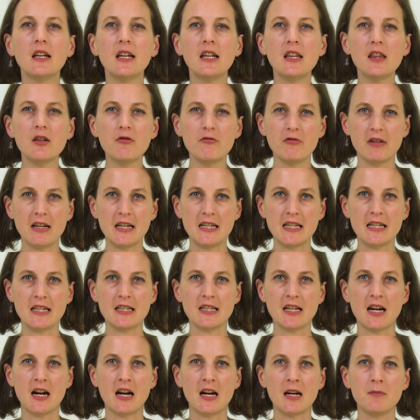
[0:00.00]
In the reading
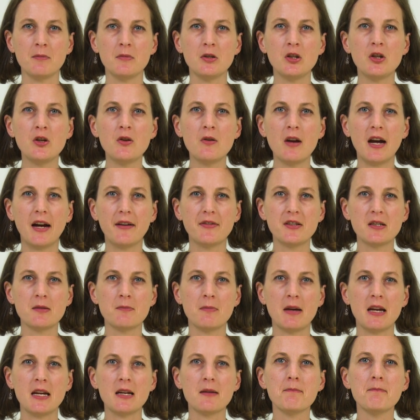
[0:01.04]
time, you have to
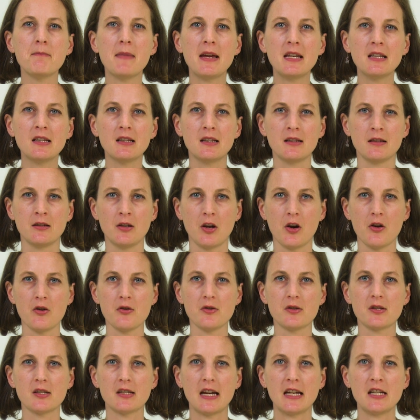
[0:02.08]
make mental
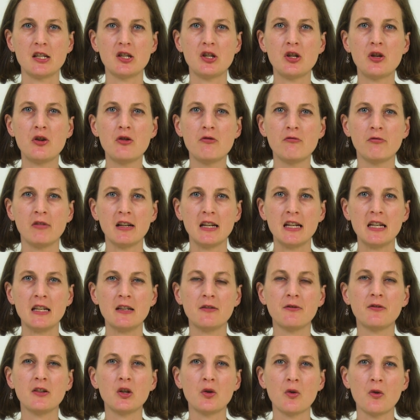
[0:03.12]
notes as you read
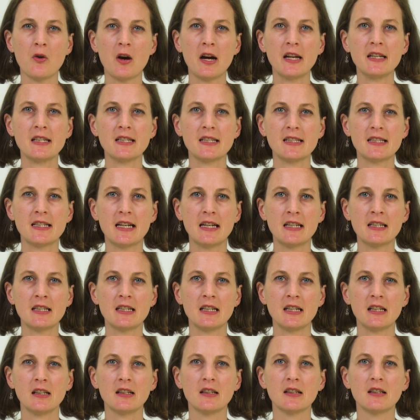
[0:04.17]
for your
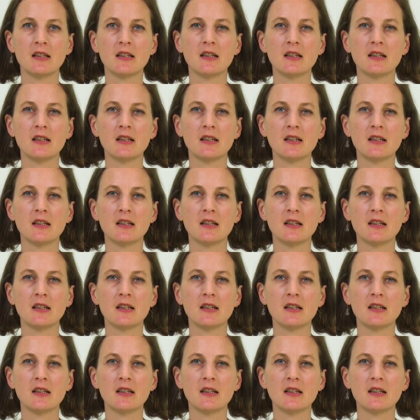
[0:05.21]
understanding.